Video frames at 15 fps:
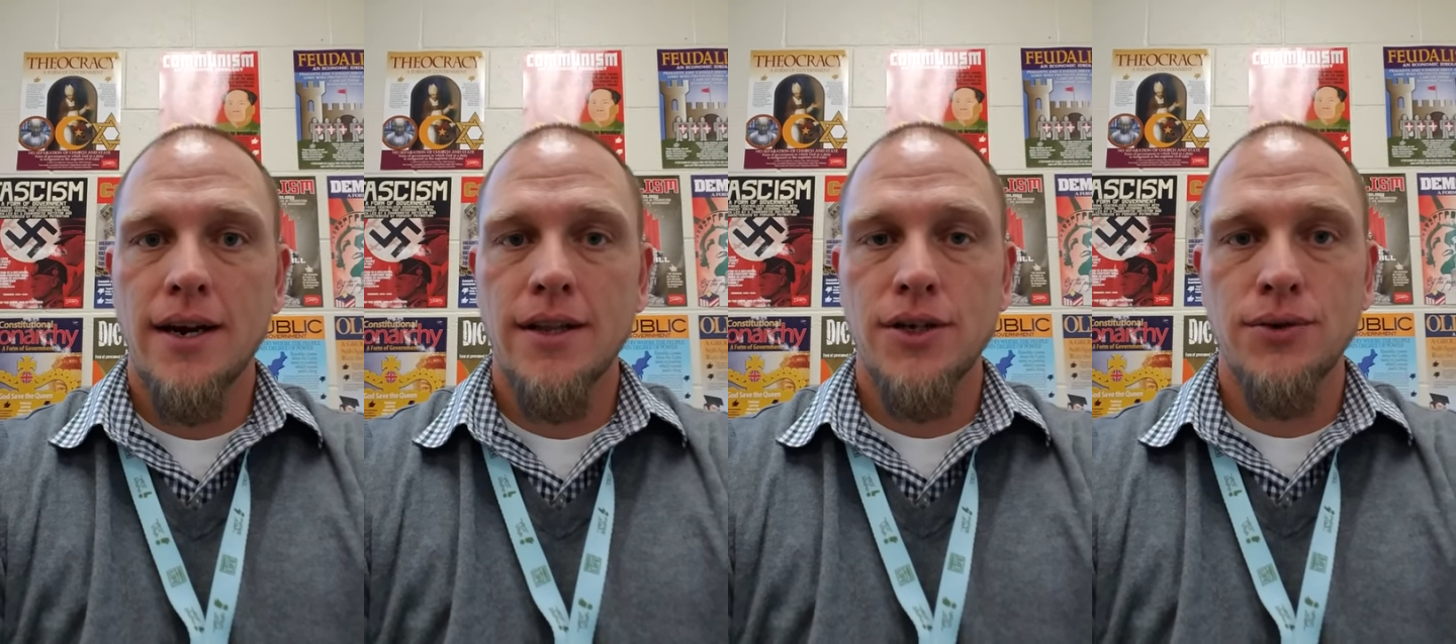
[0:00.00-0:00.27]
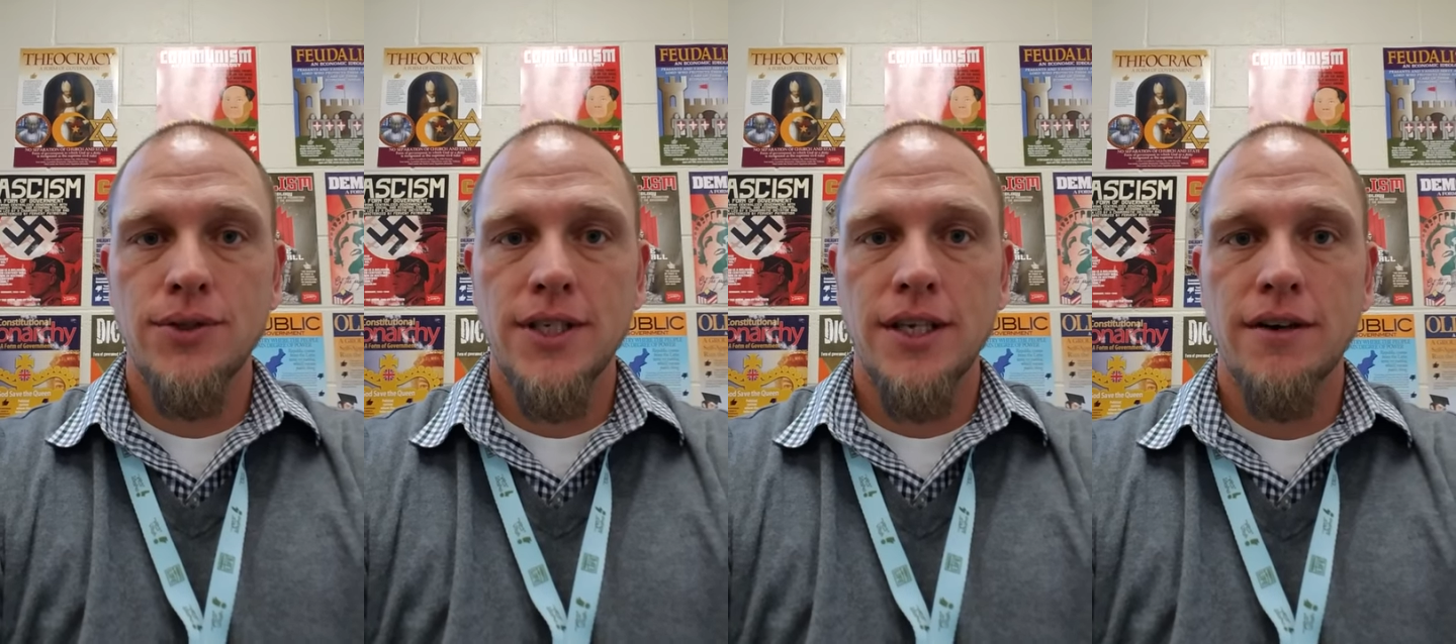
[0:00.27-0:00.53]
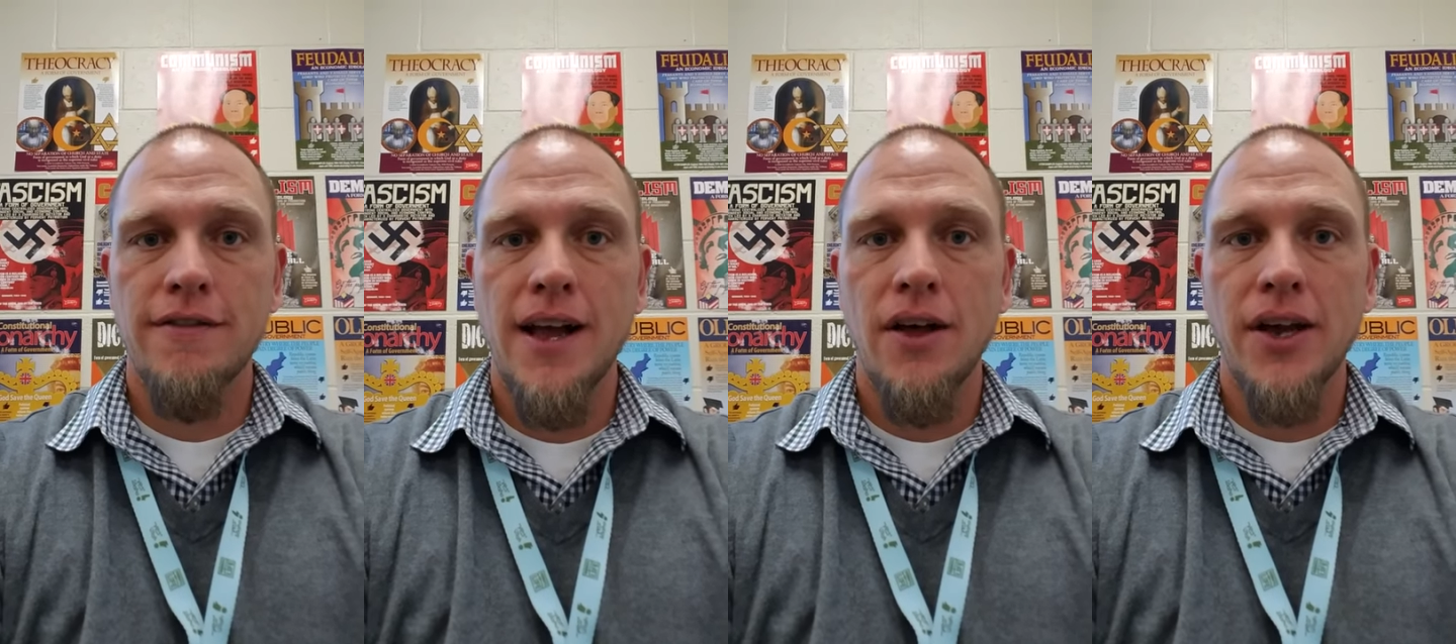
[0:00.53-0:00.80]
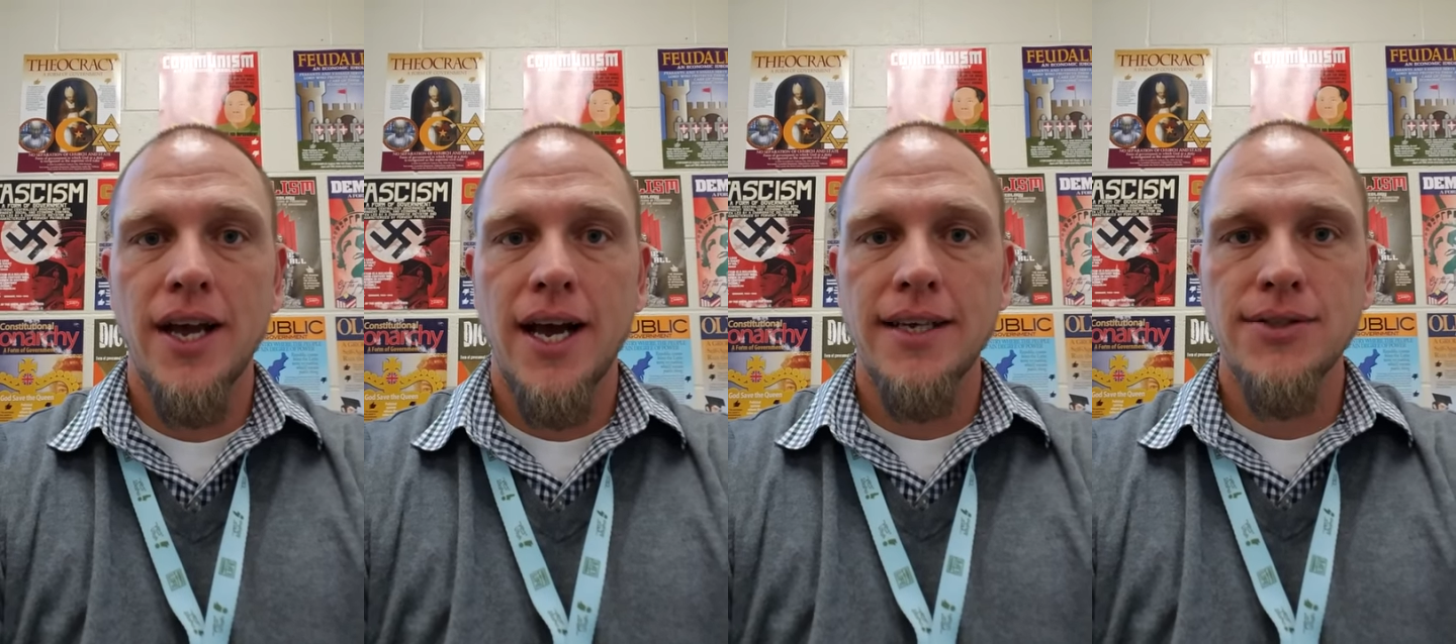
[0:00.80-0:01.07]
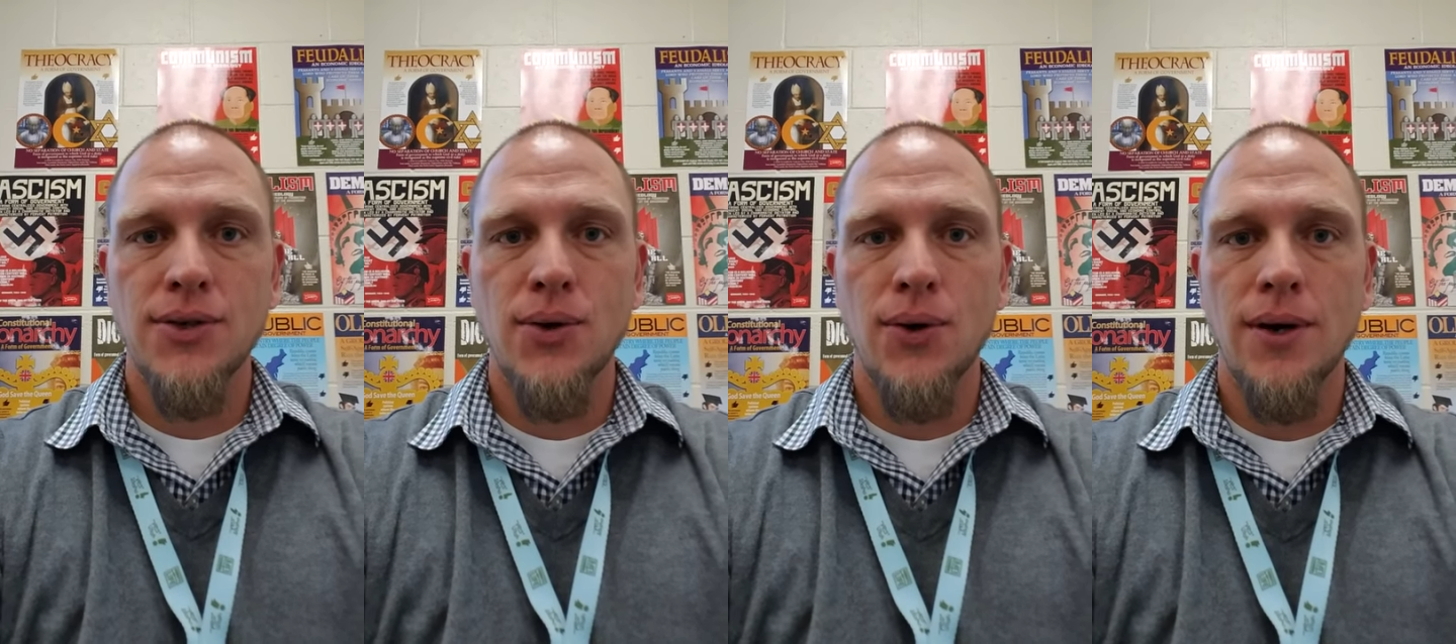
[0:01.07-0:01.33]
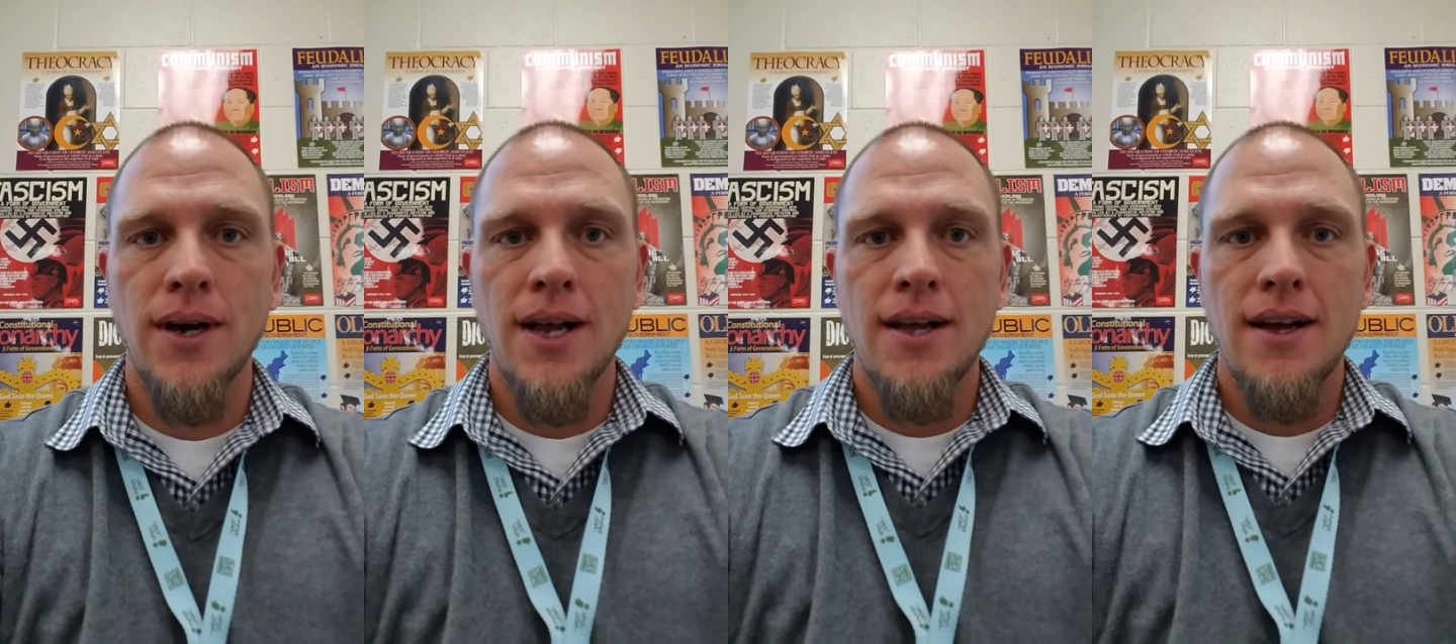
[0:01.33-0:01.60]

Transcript: at the New Cedar Valley High School.